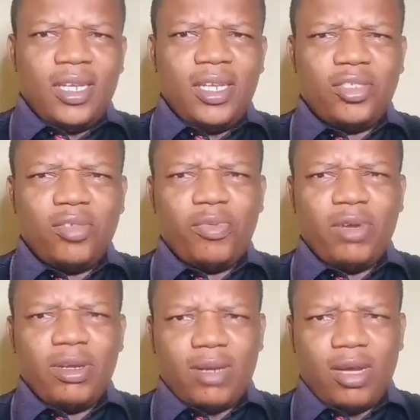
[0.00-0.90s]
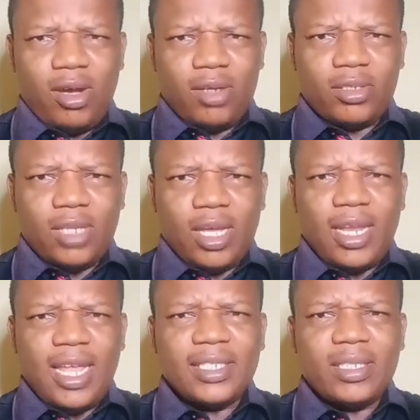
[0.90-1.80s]
The Supreme Court
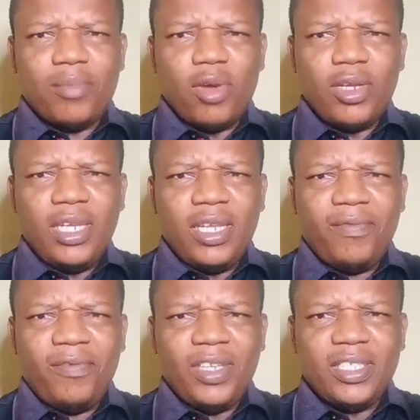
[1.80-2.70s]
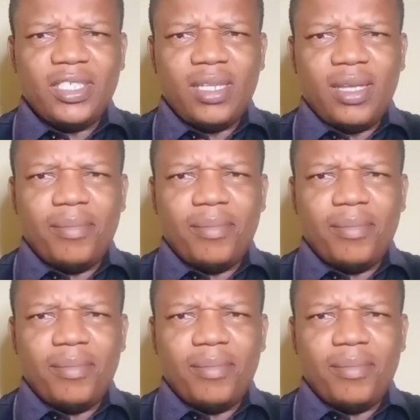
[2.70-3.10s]
last Monday fixed